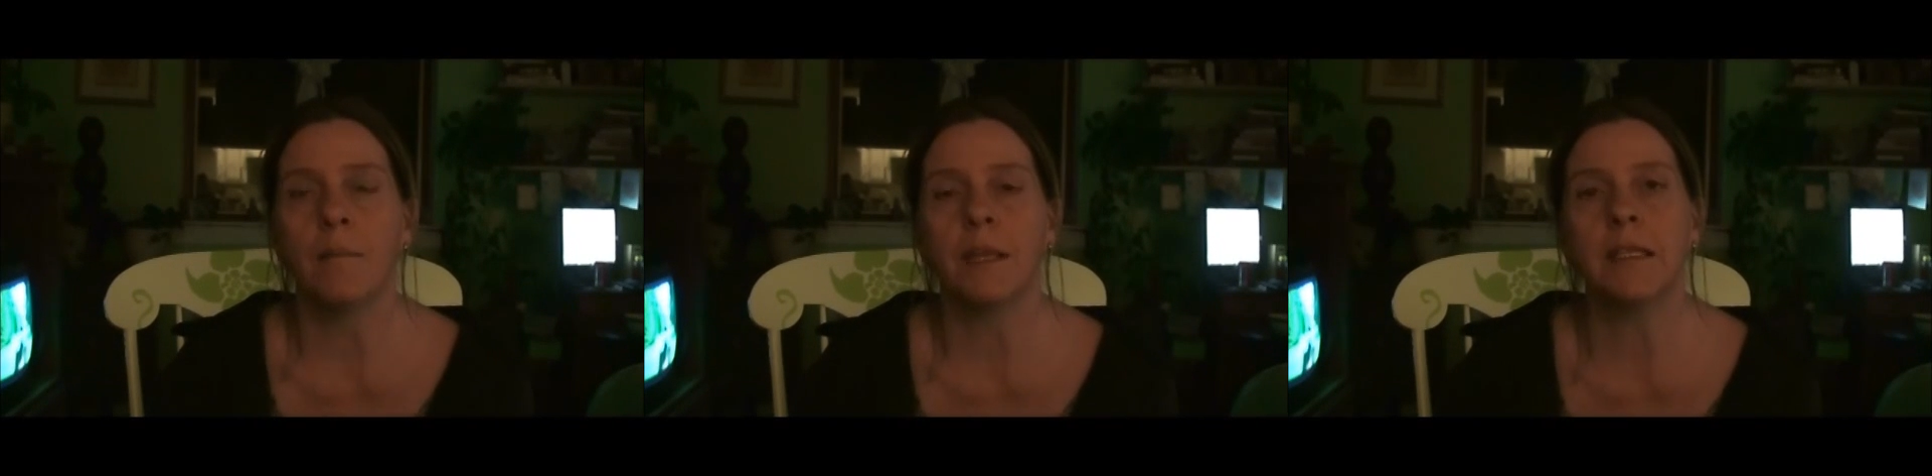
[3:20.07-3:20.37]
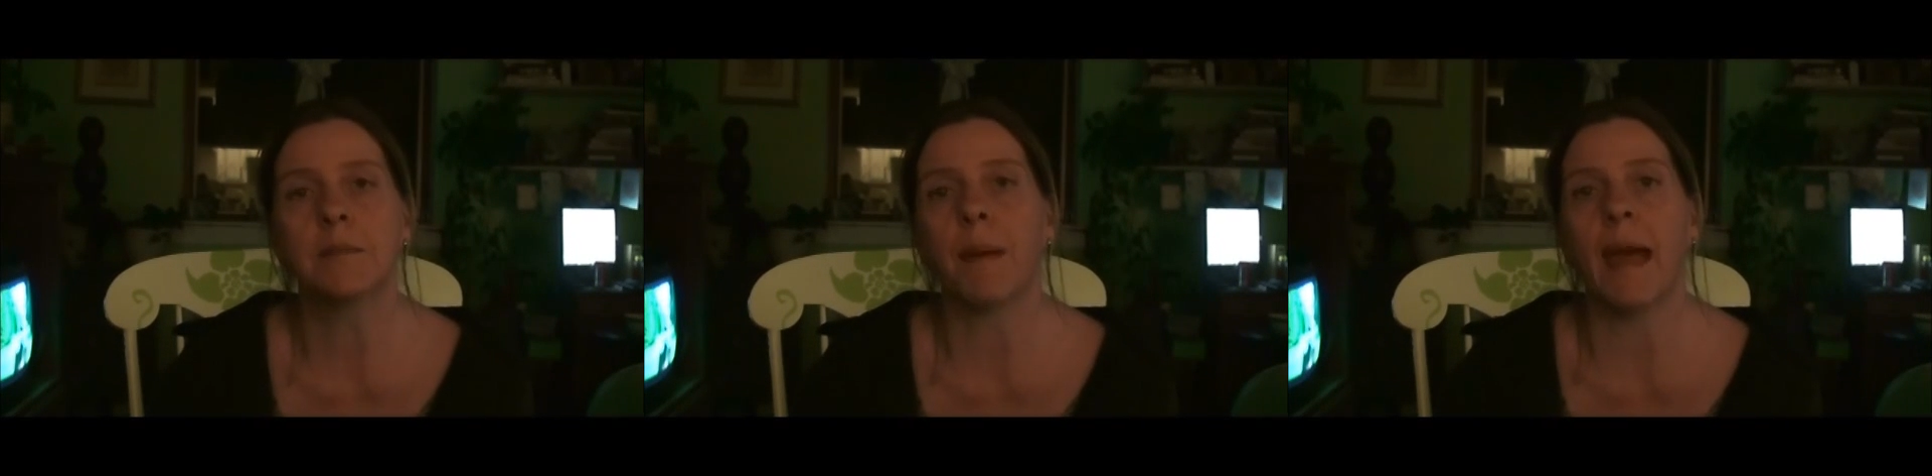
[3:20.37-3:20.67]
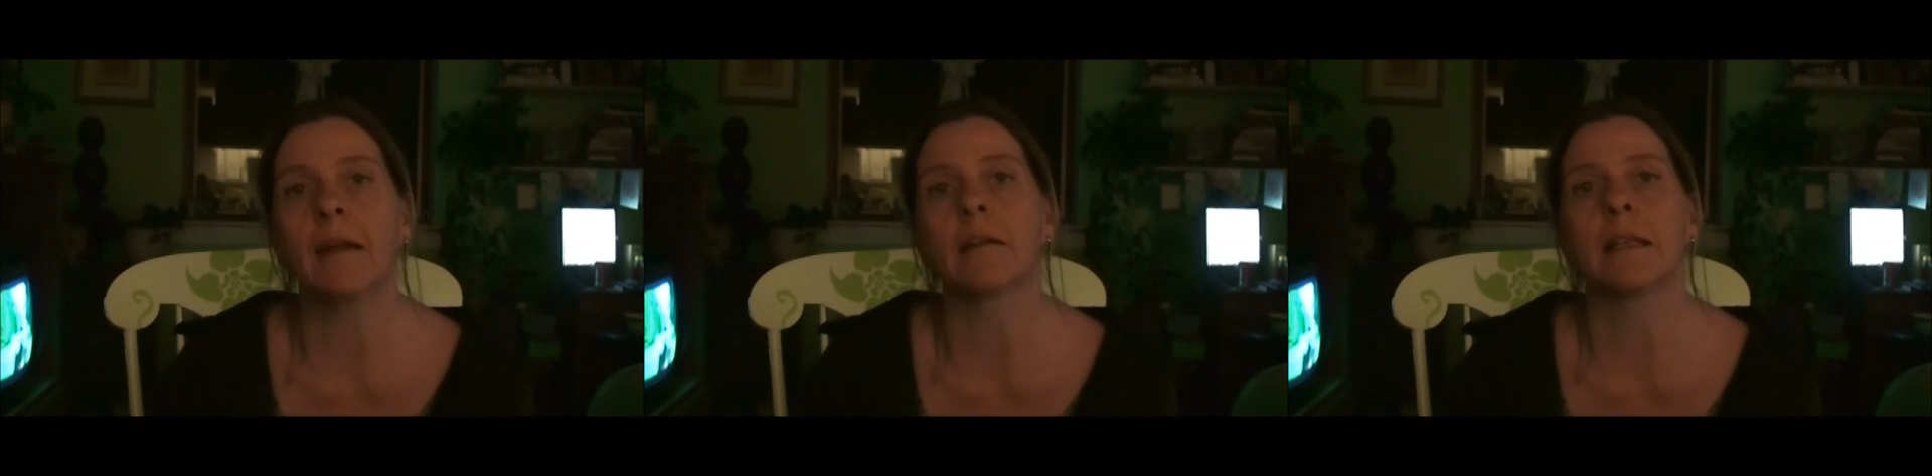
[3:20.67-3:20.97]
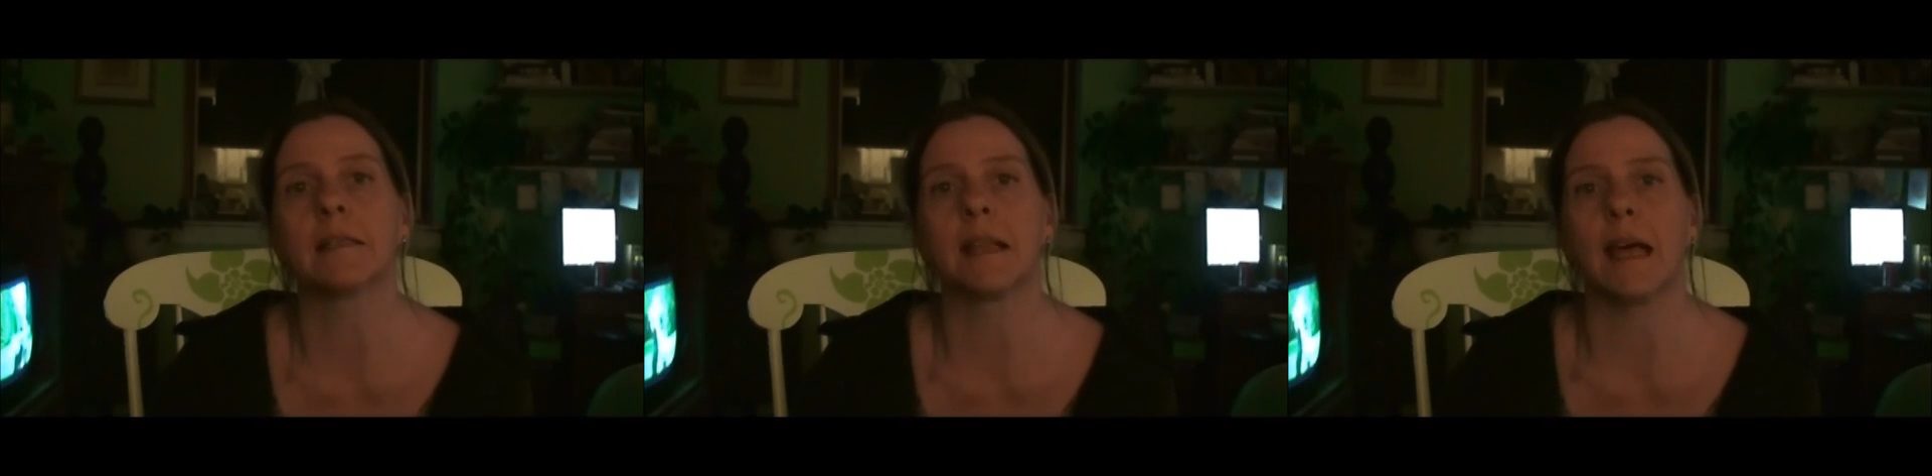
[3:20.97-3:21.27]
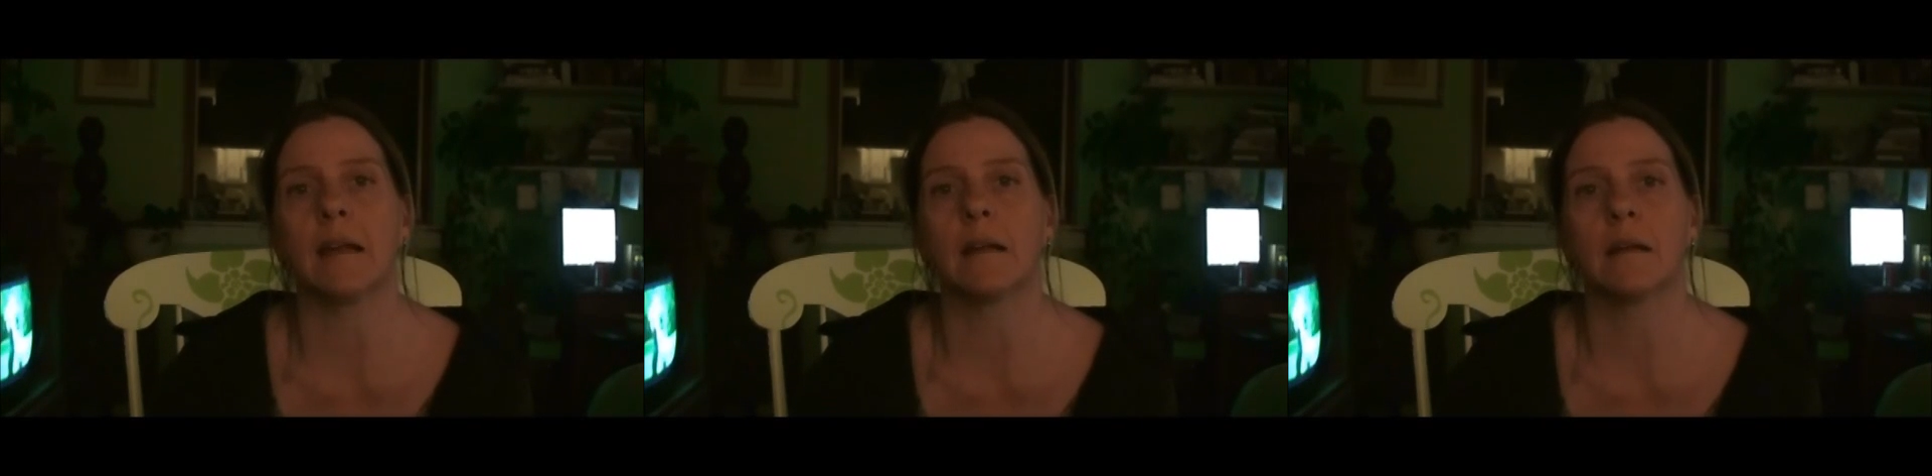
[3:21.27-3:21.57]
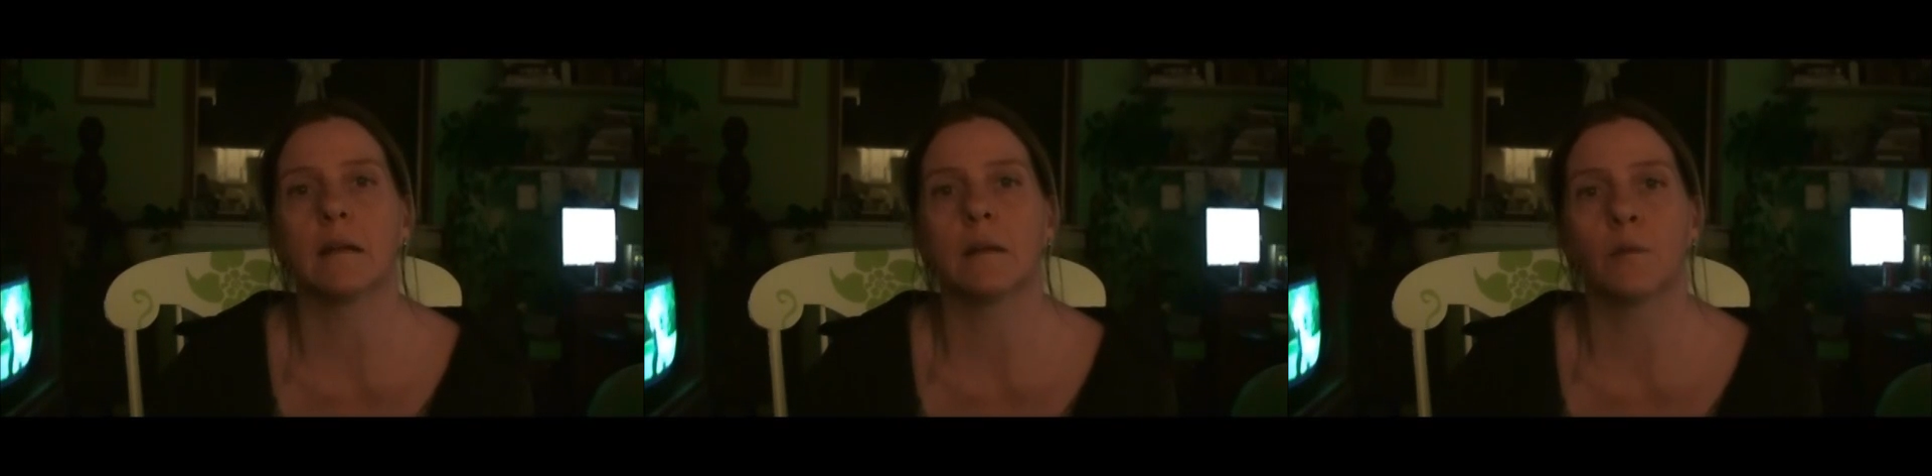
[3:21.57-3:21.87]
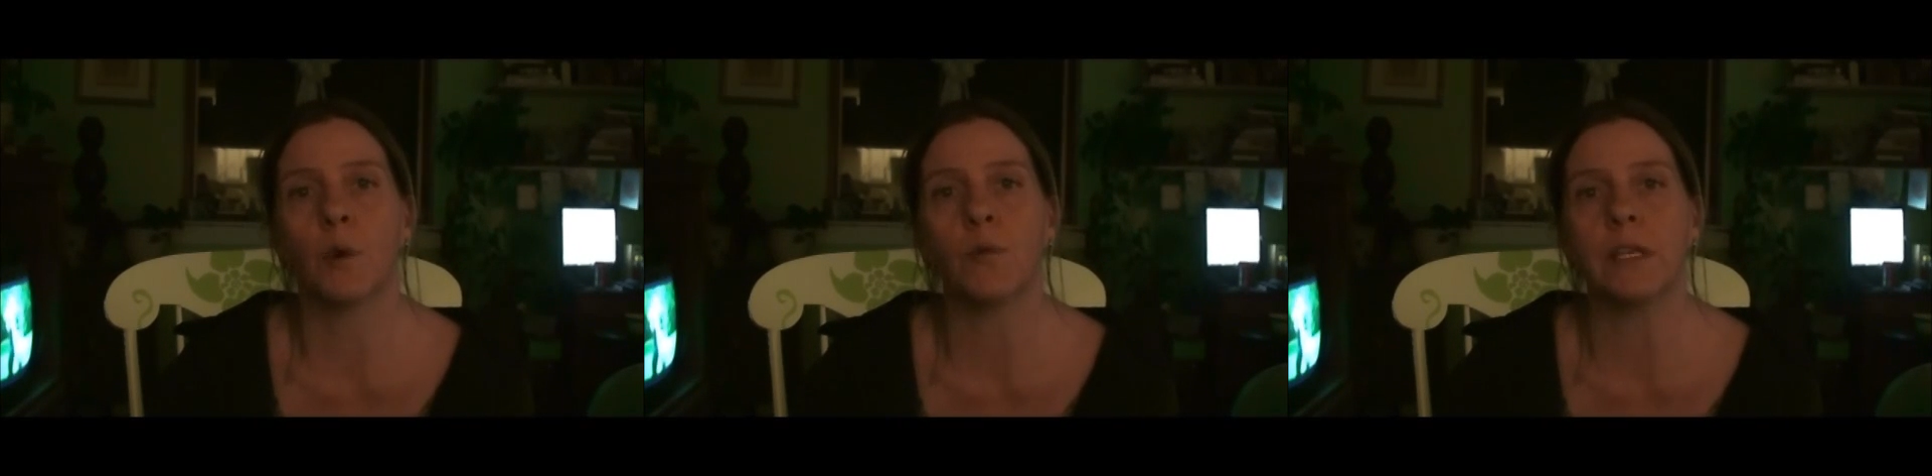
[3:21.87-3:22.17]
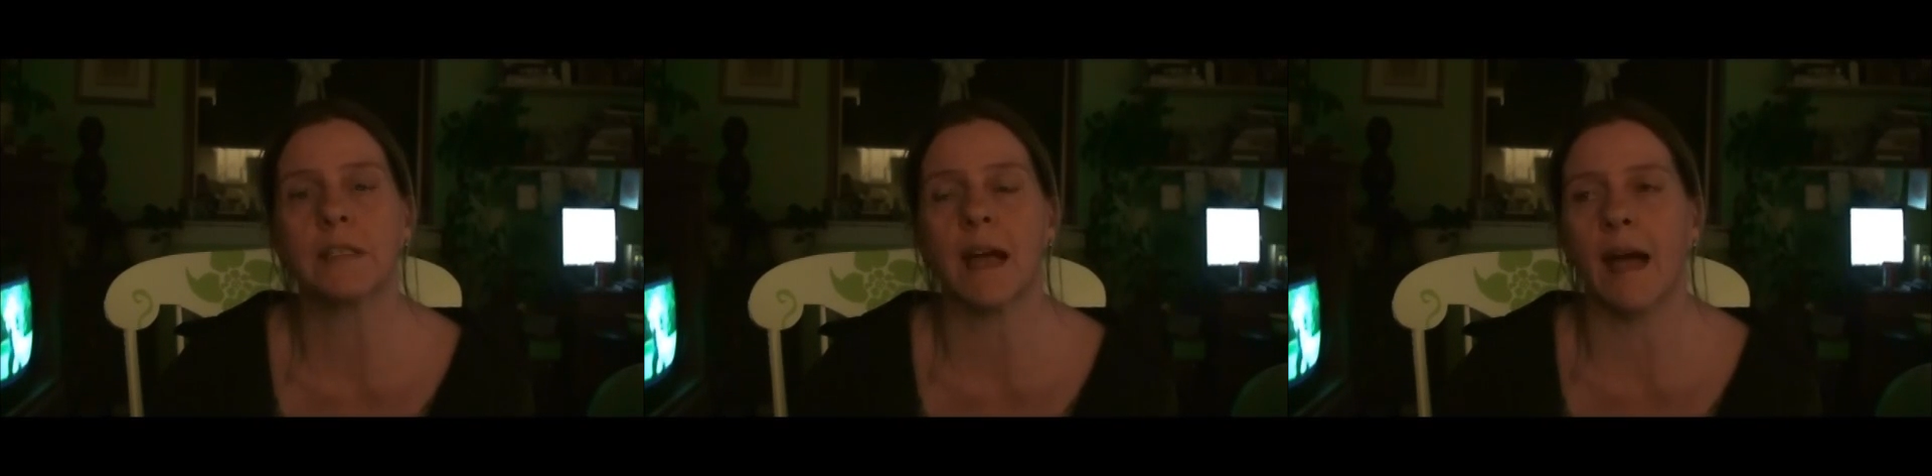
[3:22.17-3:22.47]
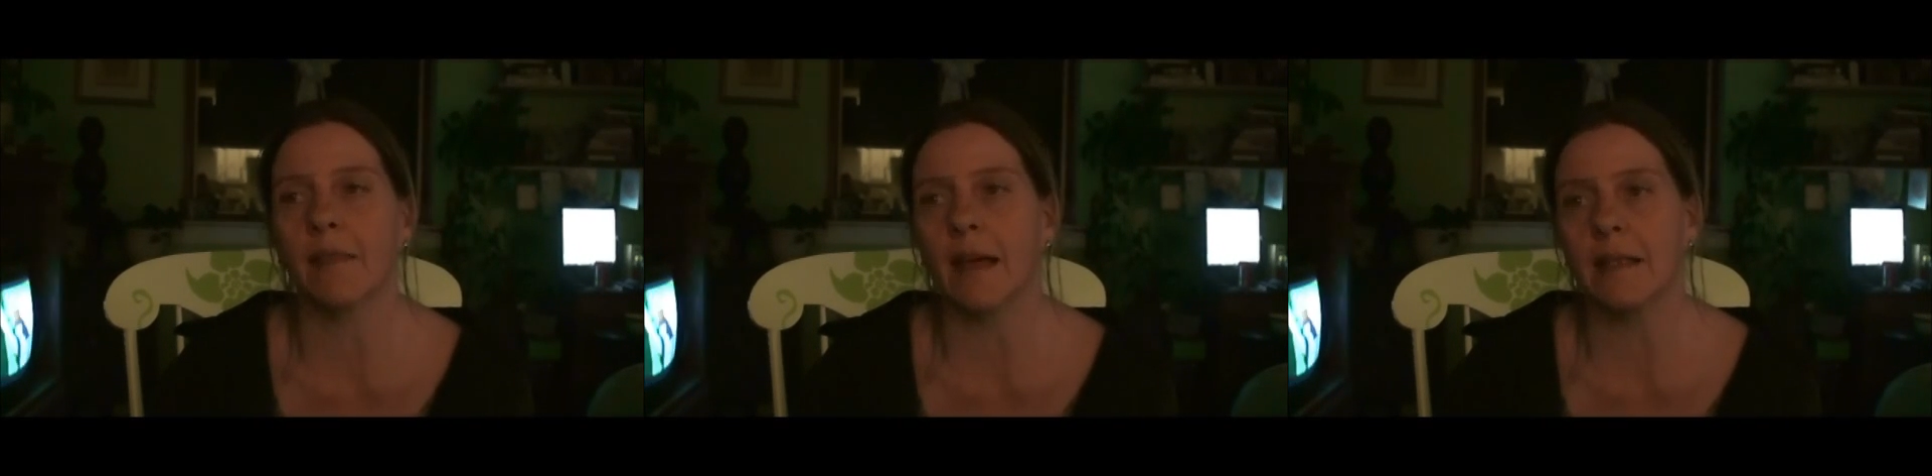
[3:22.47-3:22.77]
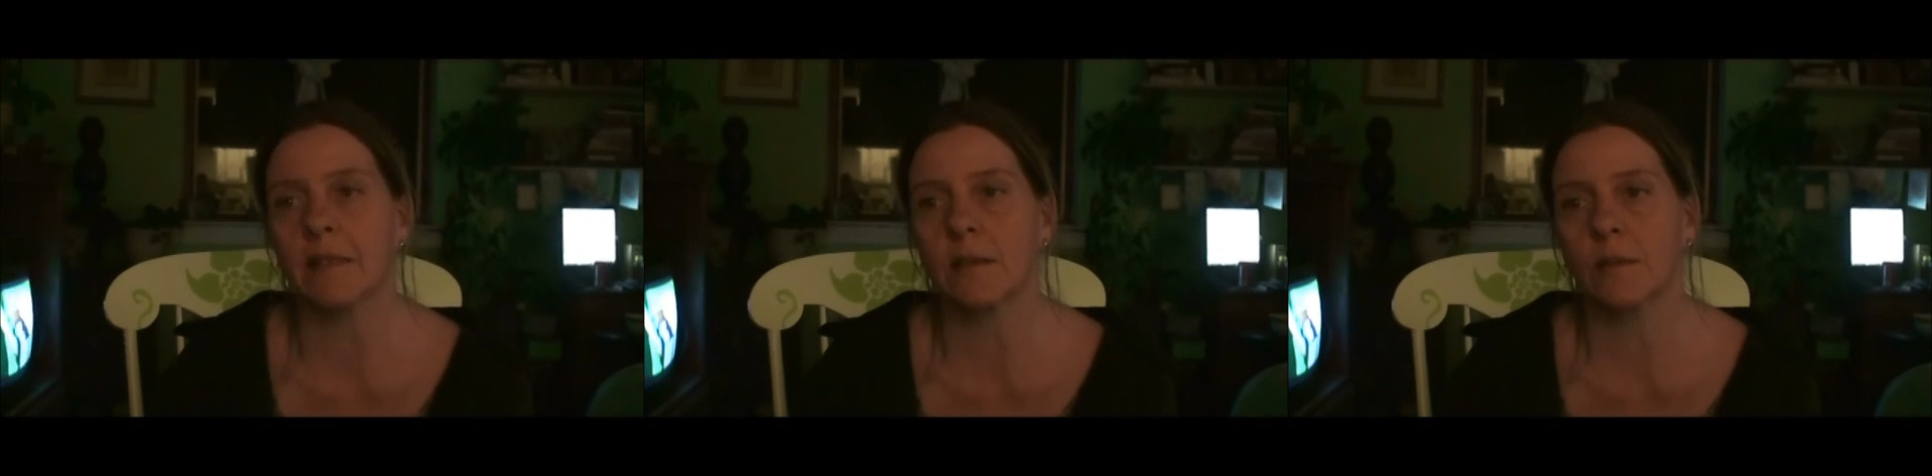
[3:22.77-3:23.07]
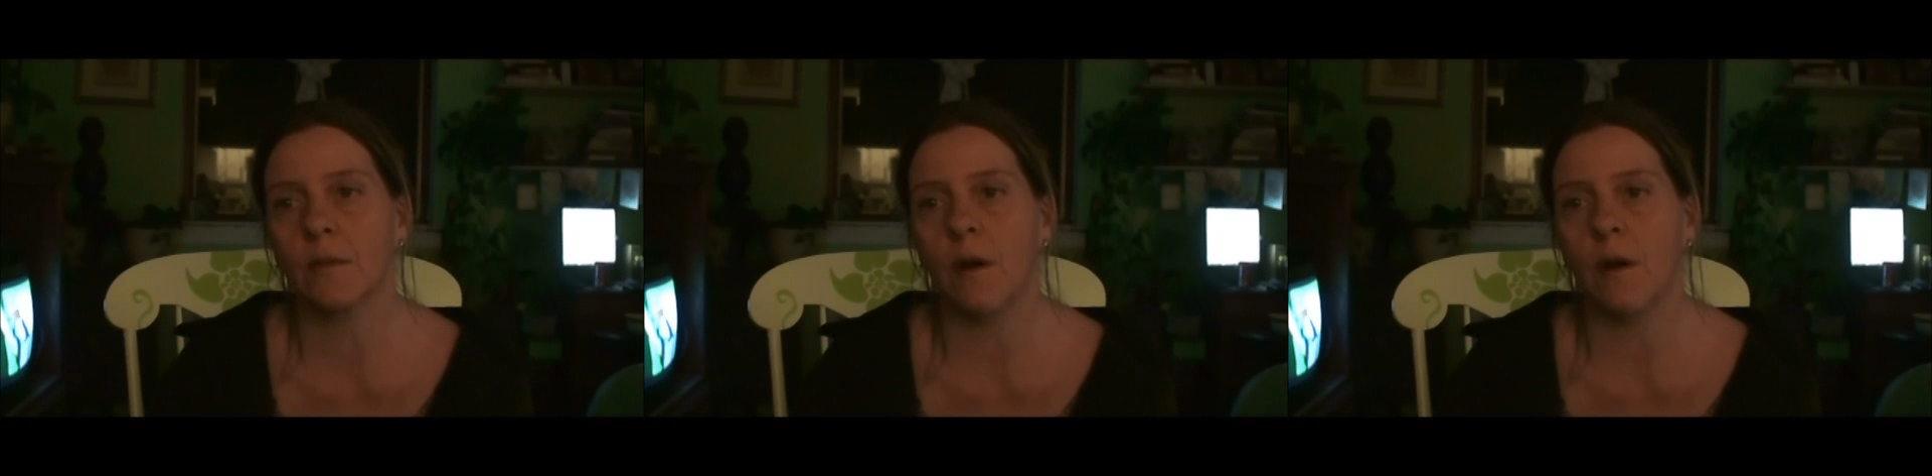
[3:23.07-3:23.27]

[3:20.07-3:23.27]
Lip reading: these panelists that wrote these guidelines